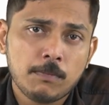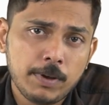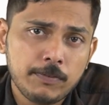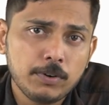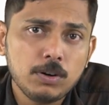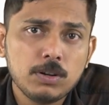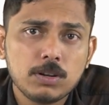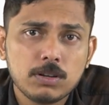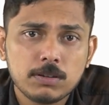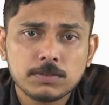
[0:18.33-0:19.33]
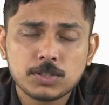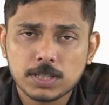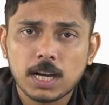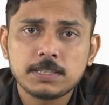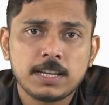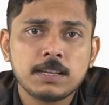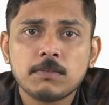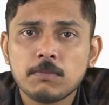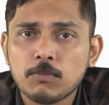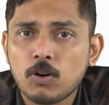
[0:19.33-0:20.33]
Before
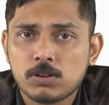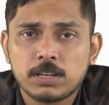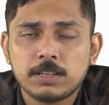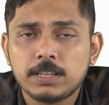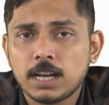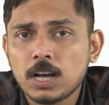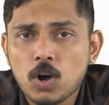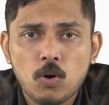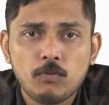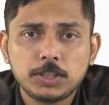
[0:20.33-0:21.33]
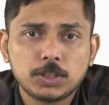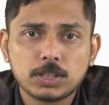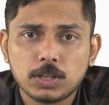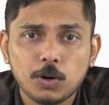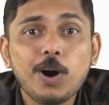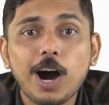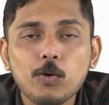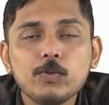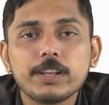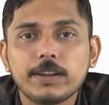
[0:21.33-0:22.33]
starting modern India, we should know
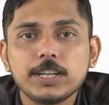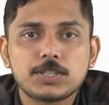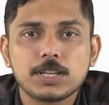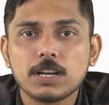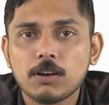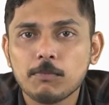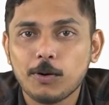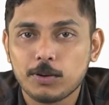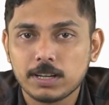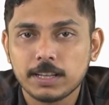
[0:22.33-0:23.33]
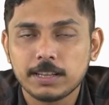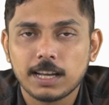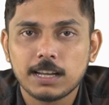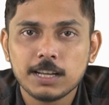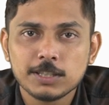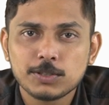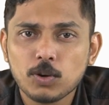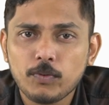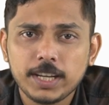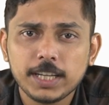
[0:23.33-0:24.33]
how we reached modern India.
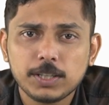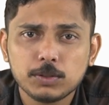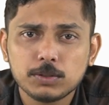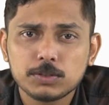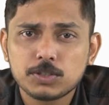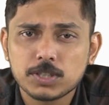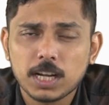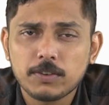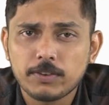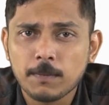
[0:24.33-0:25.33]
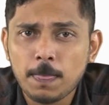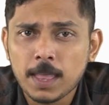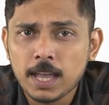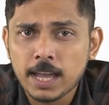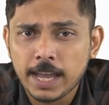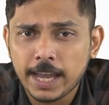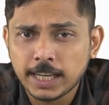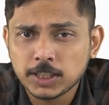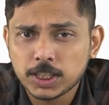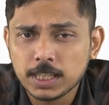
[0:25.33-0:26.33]
So, we need to start from
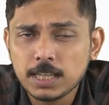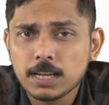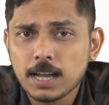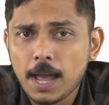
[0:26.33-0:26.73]
ancient